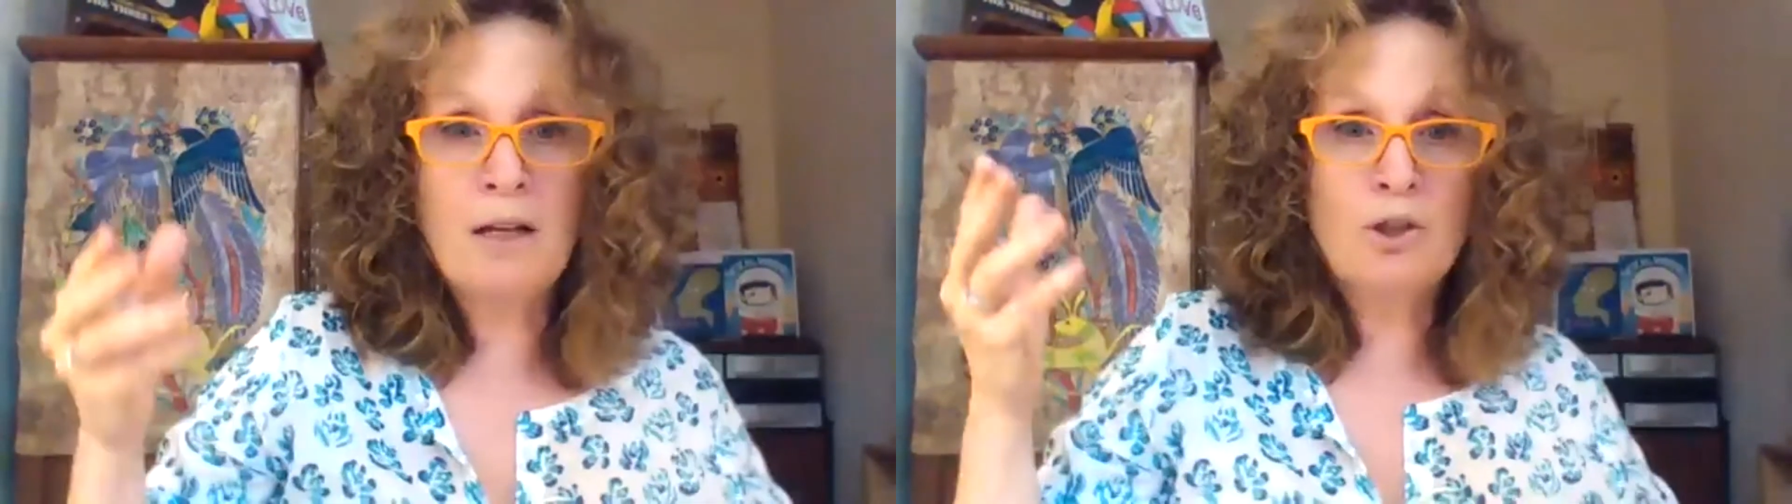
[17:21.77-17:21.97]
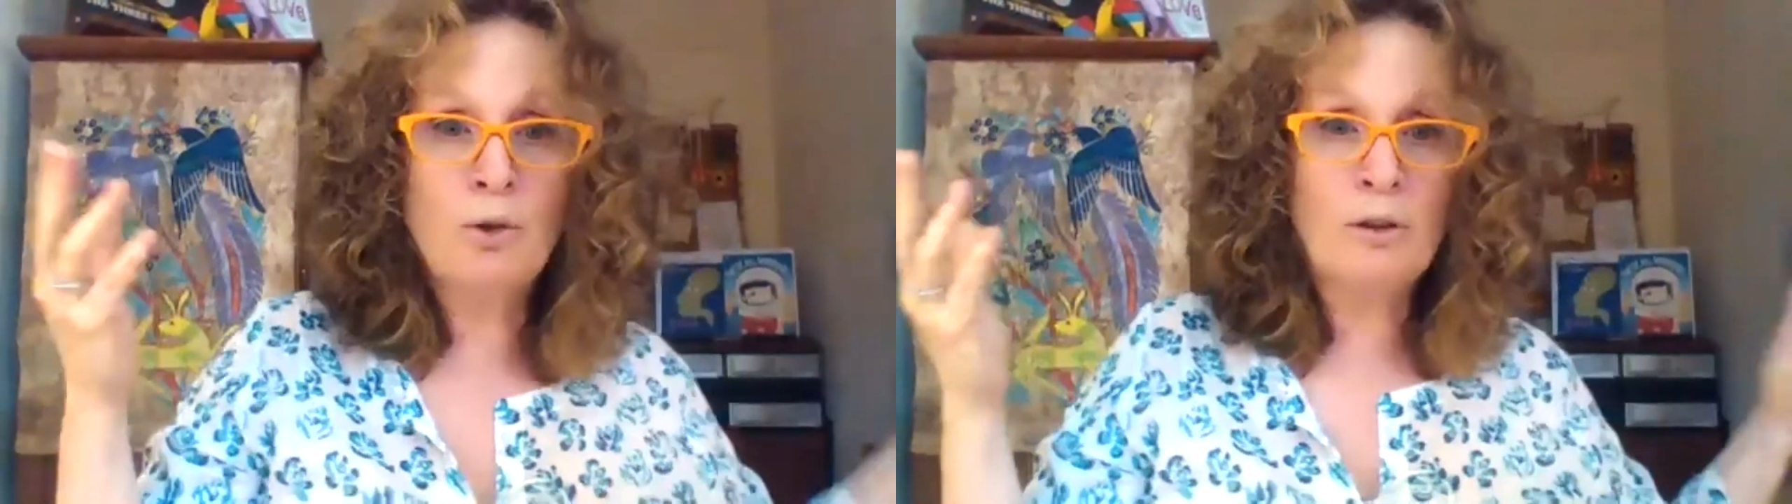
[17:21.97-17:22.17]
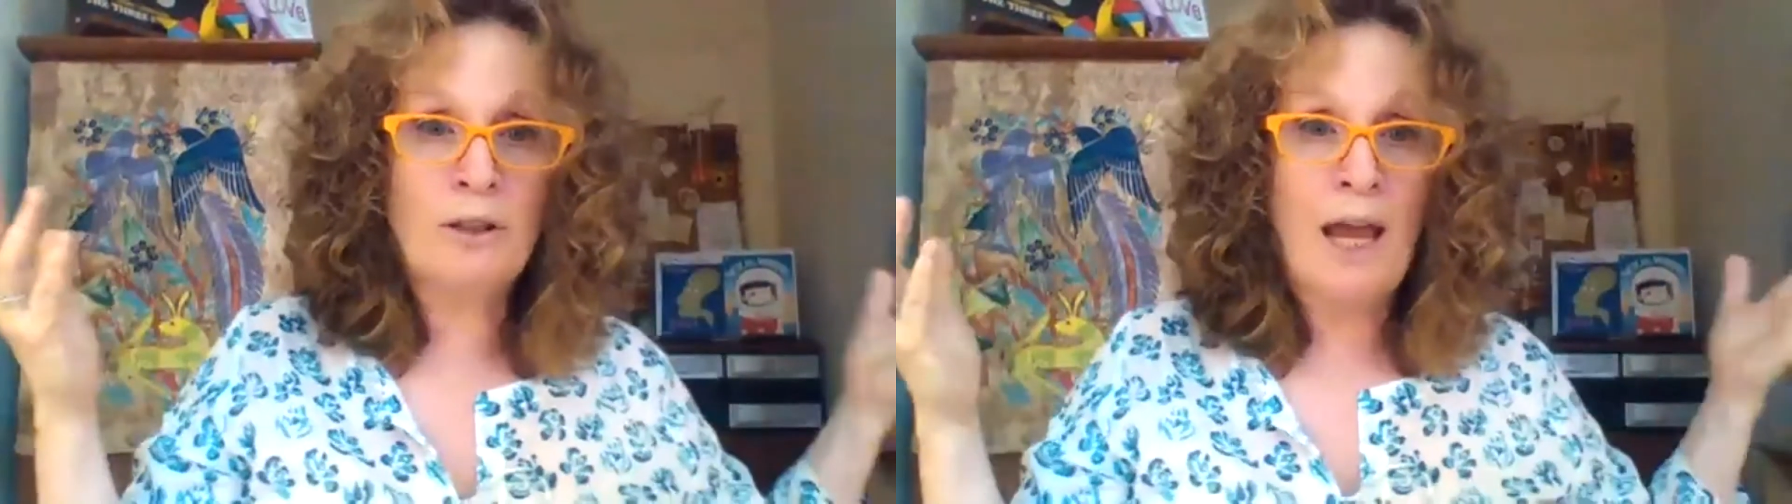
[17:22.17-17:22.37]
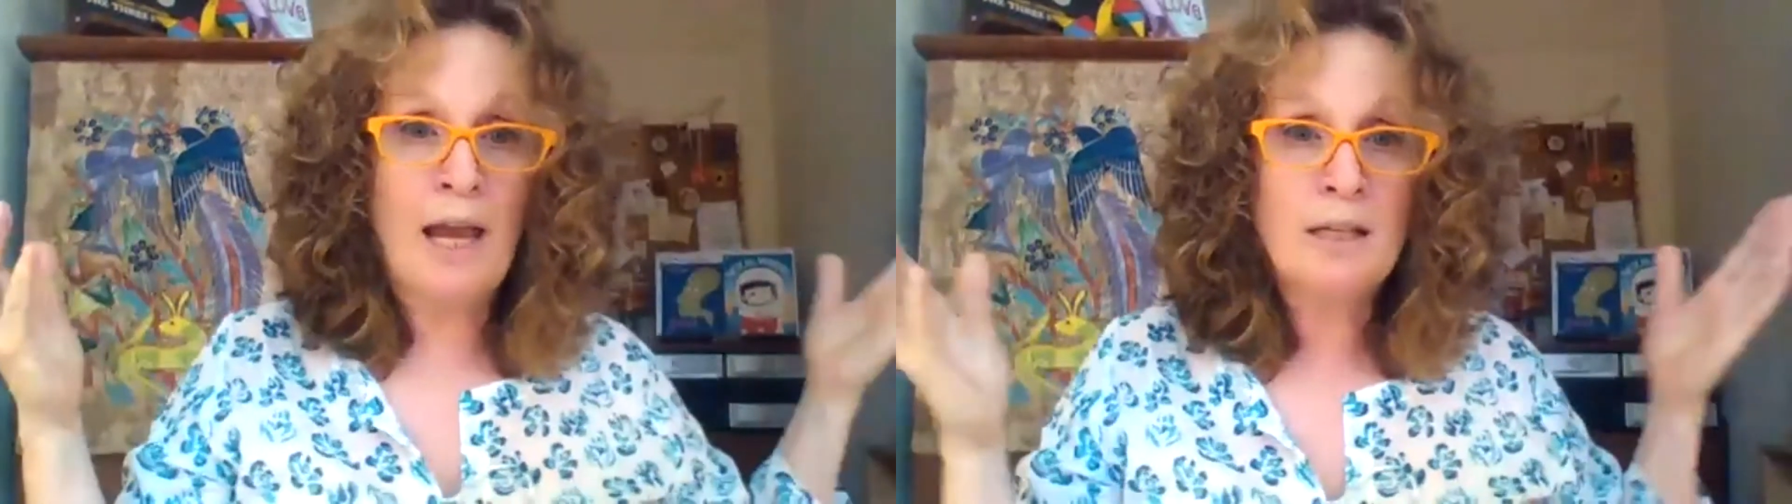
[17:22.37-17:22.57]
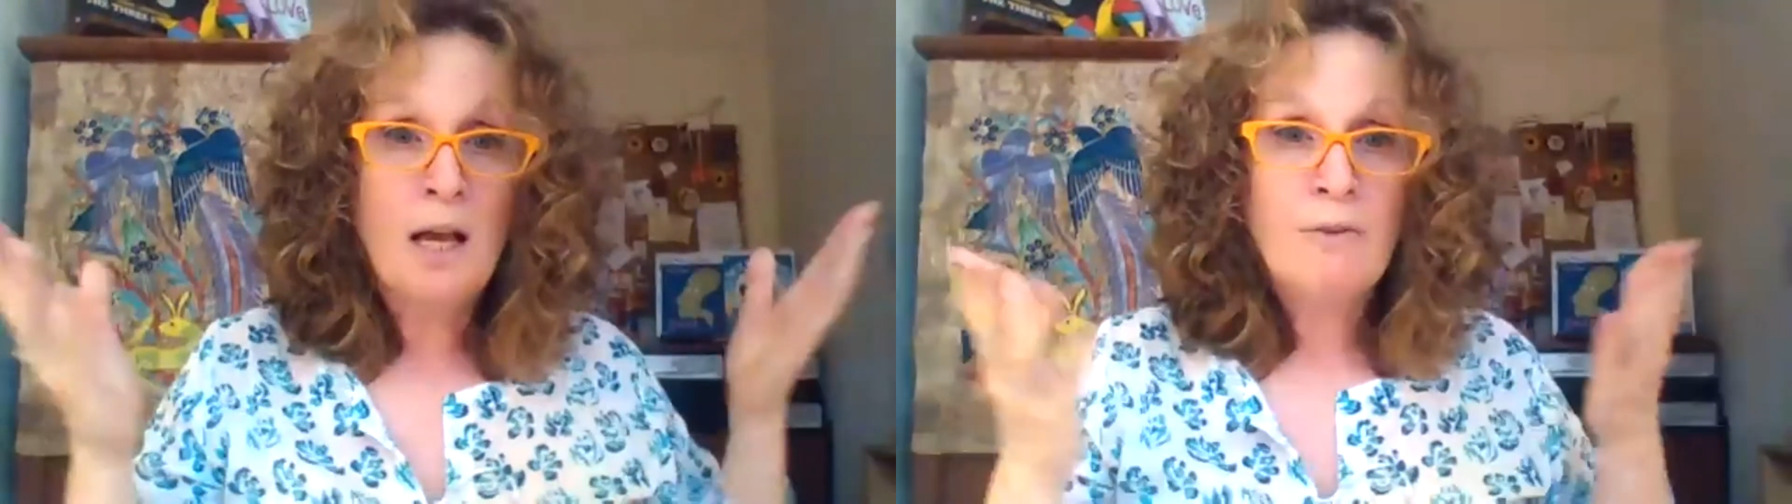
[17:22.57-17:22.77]

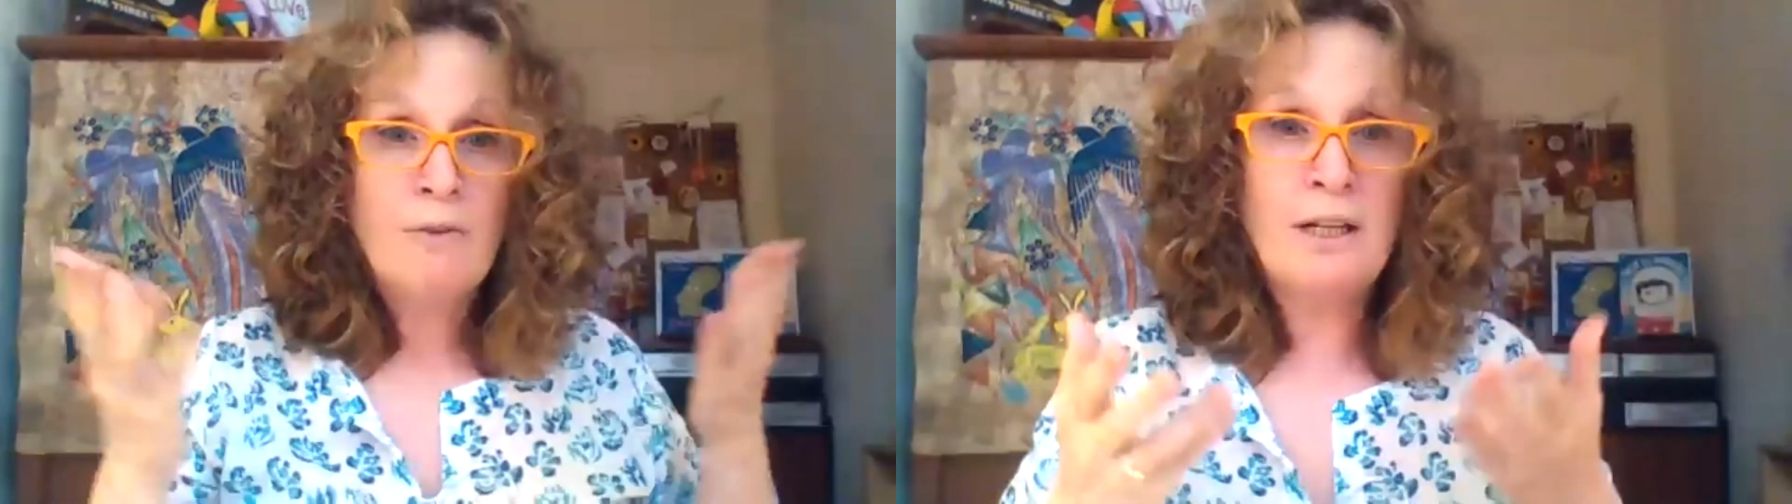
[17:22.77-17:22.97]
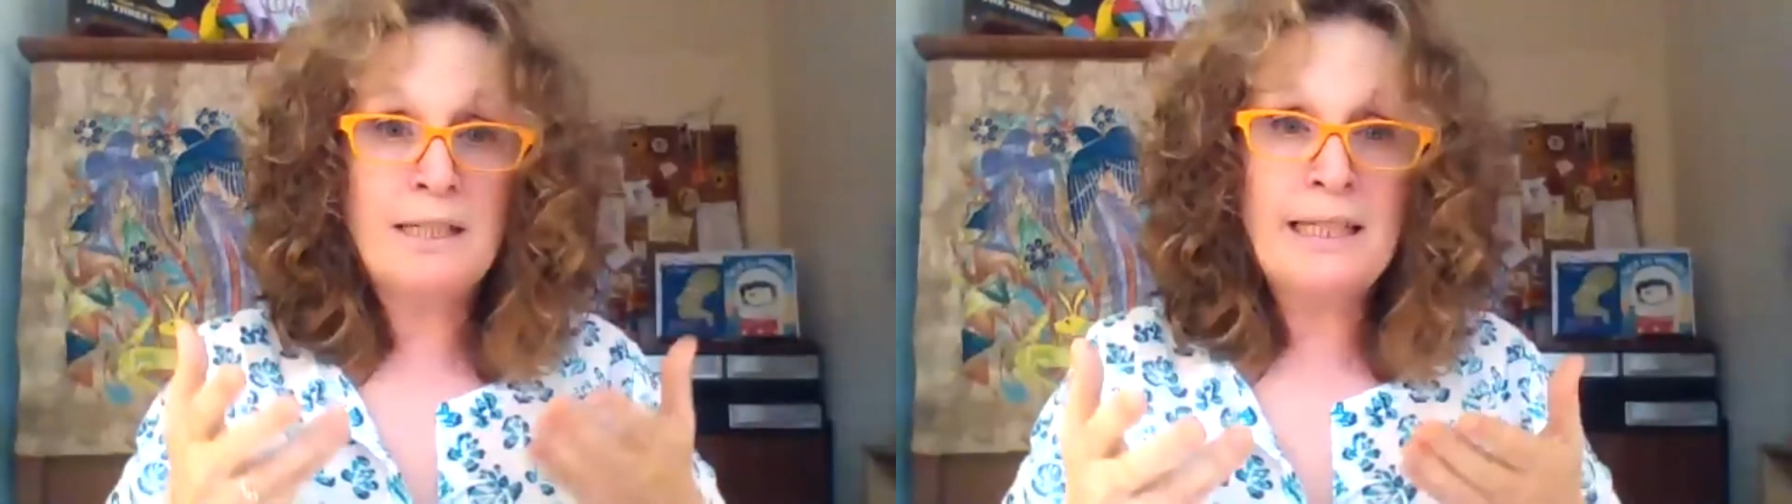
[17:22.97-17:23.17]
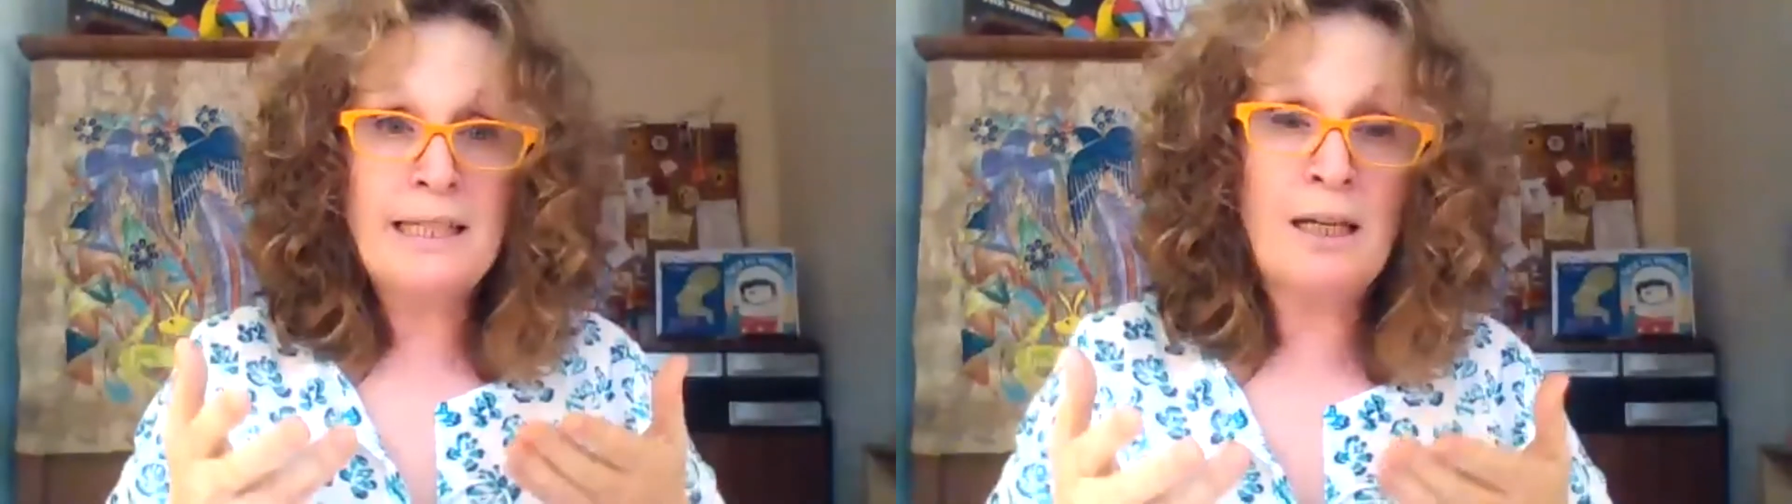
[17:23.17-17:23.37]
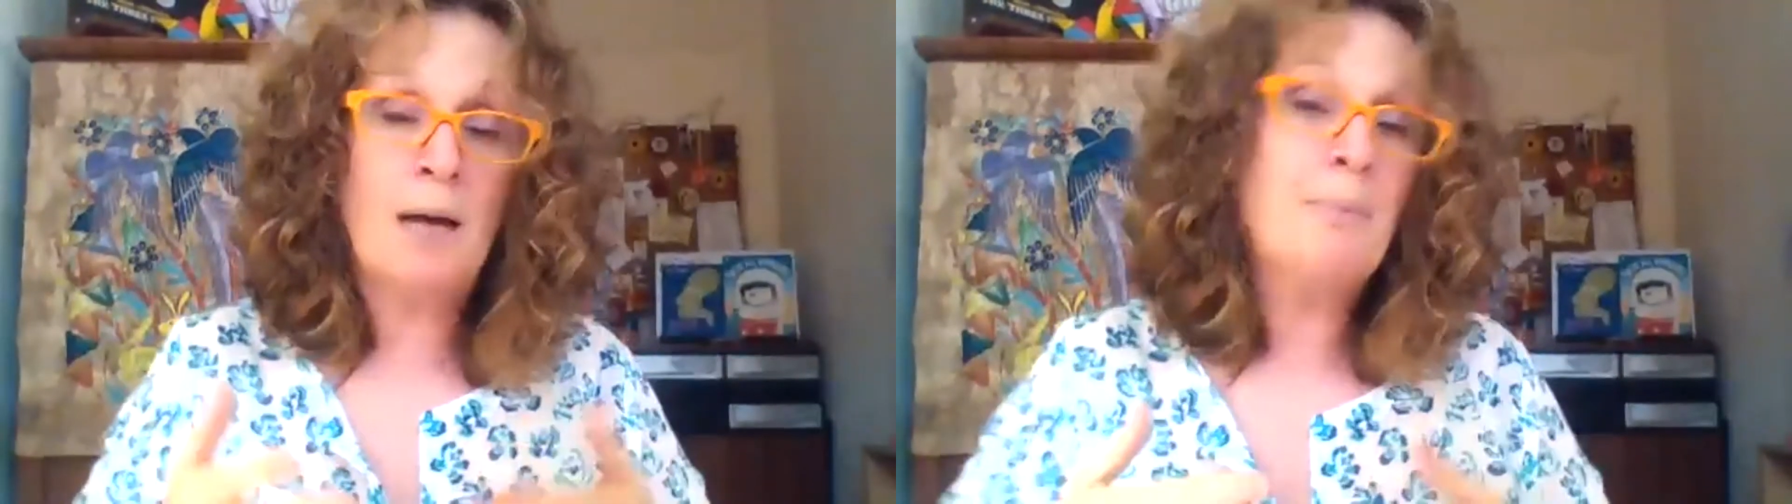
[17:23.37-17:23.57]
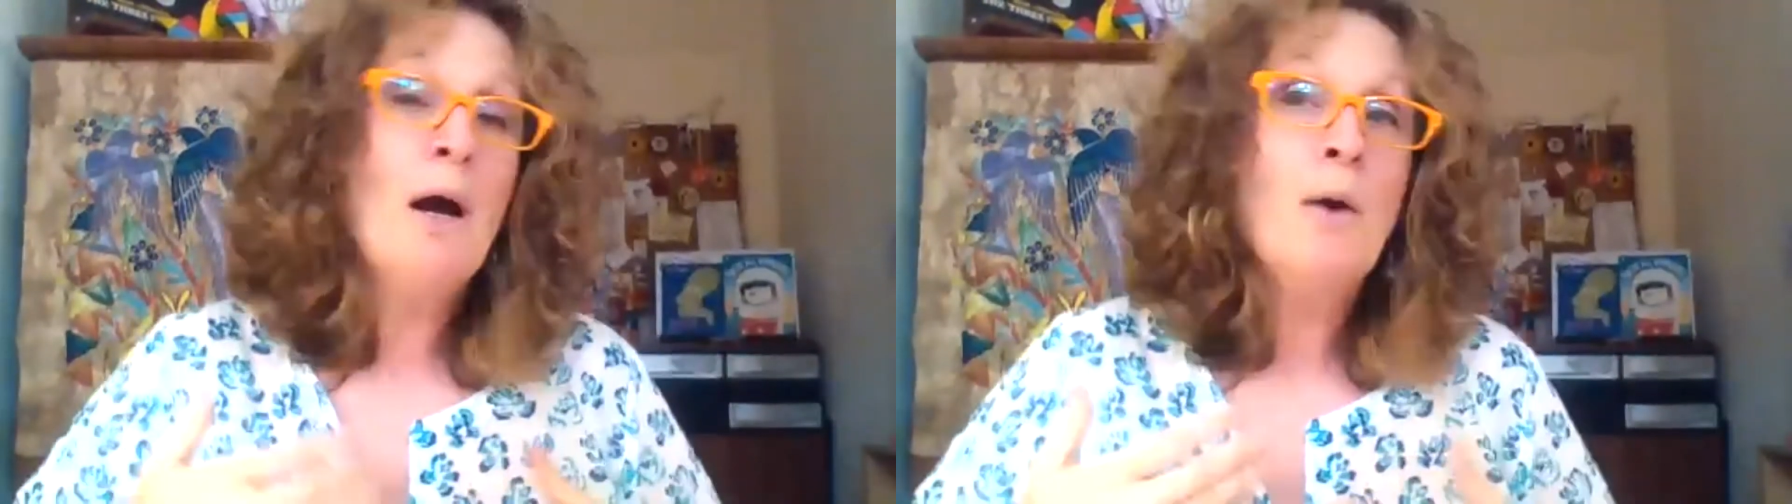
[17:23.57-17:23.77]
suitcase for a teacup.